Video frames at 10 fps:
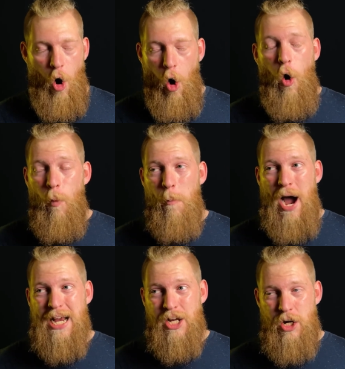Oh
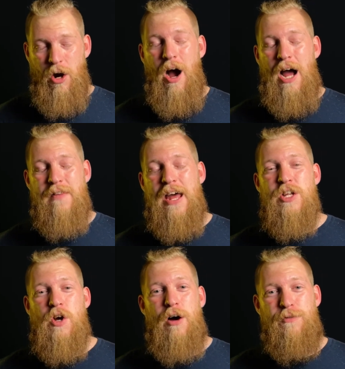my god, that
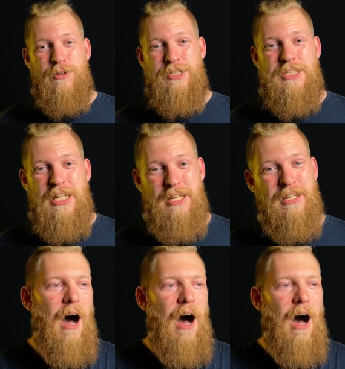is awful to see.